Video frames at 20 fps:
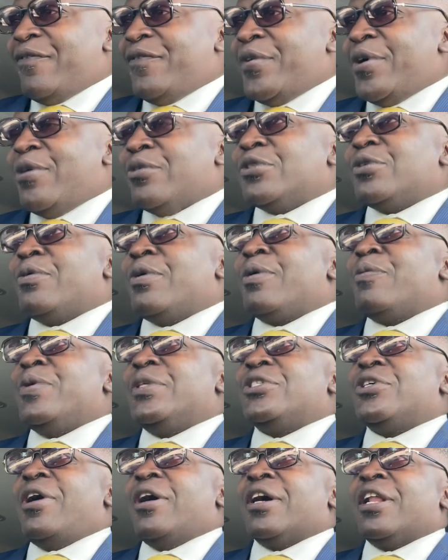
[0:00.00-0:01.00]
folks, what are we
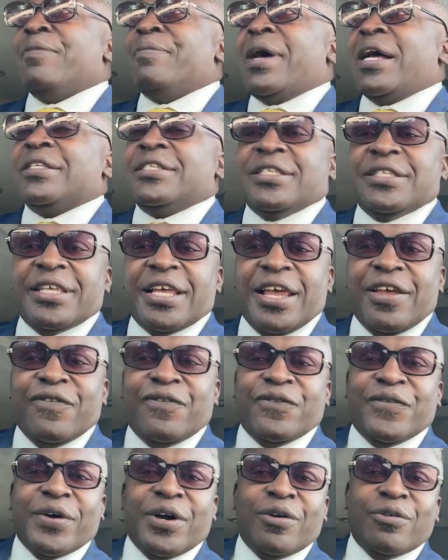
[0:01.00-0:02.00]
talking about today,
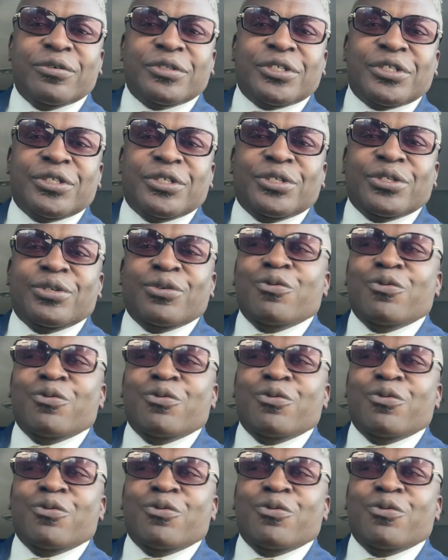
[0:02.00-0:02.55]
folks?